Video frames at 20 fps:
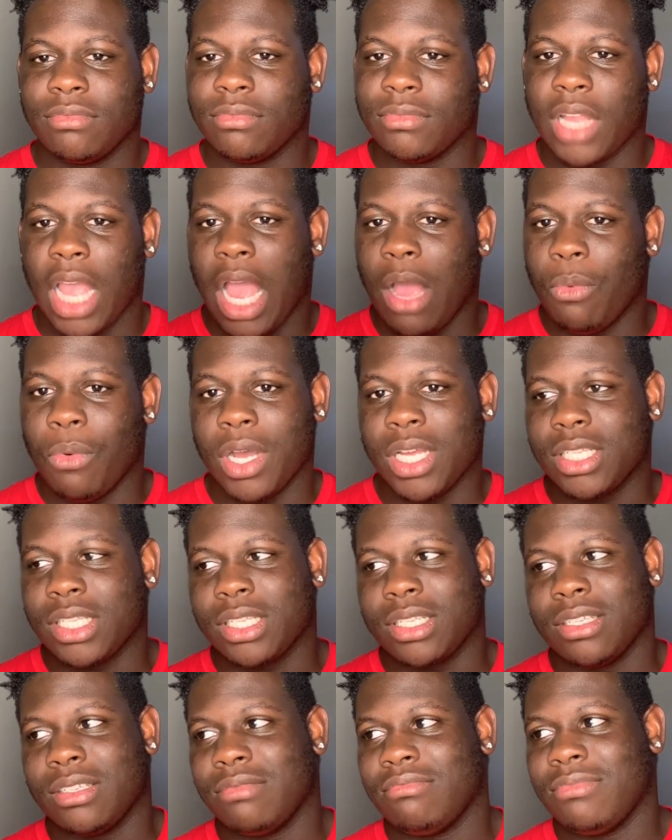I
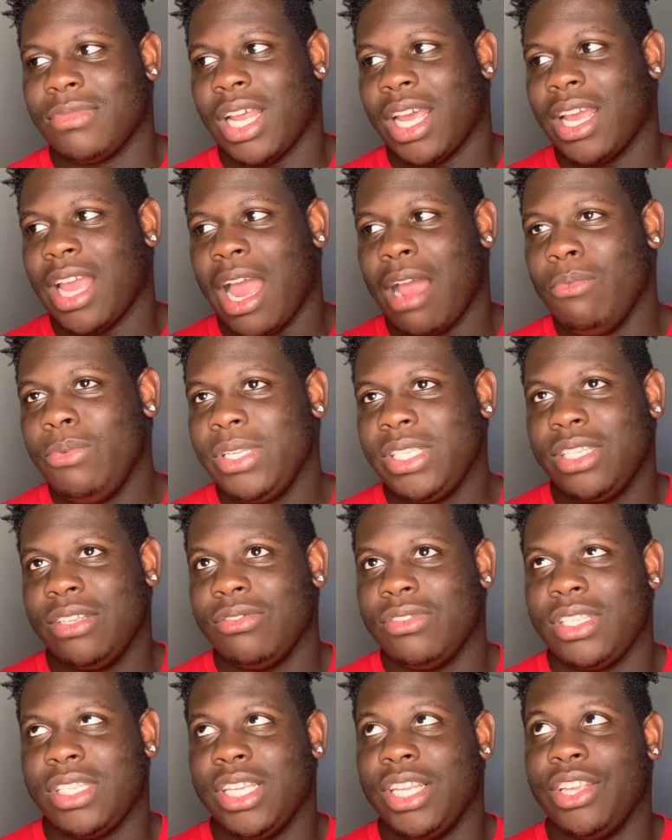wasn't. Like, I was still
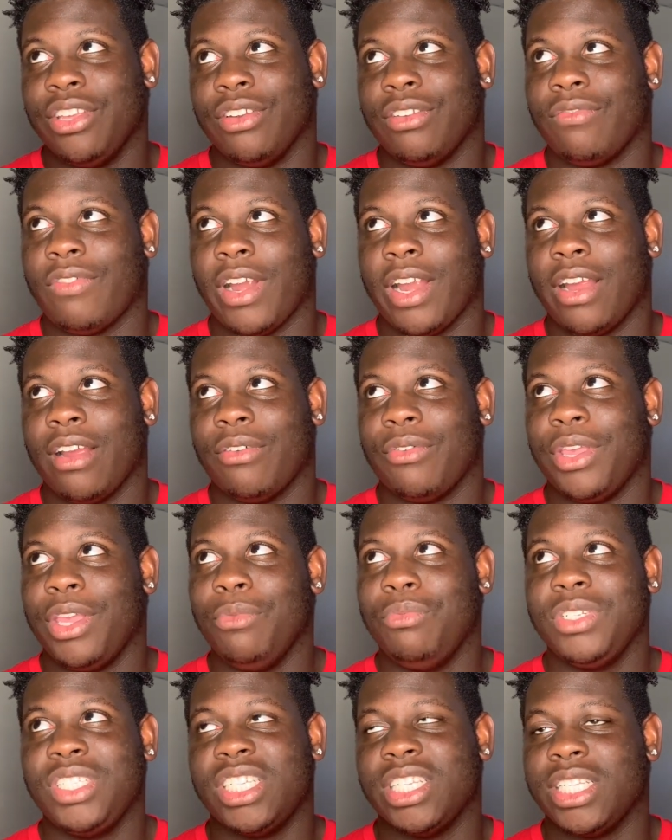sneaking around. It
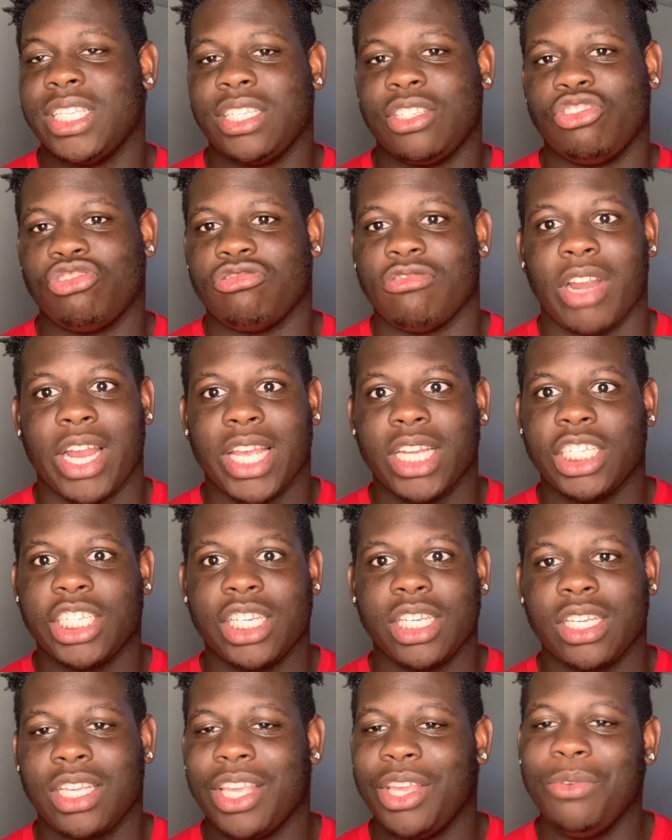was just
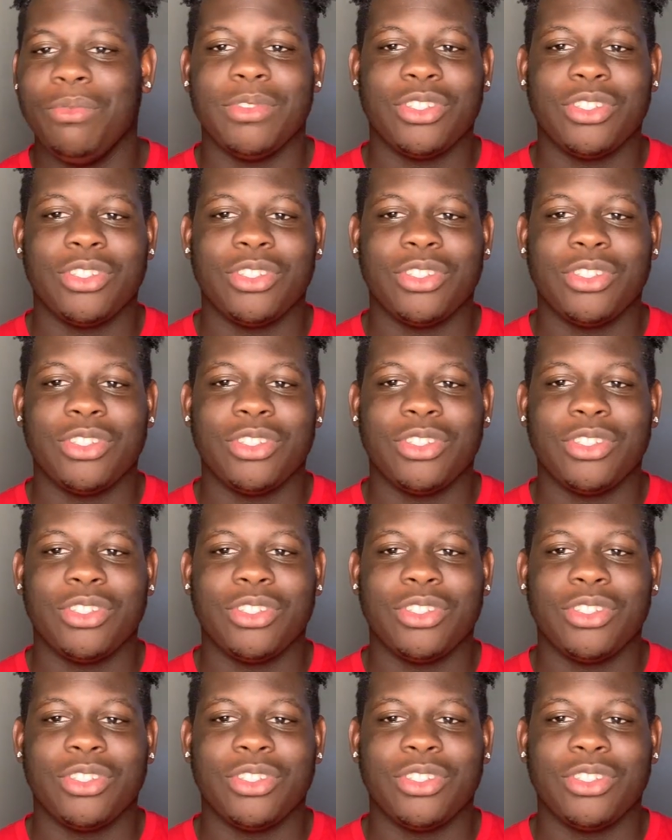tragic. It was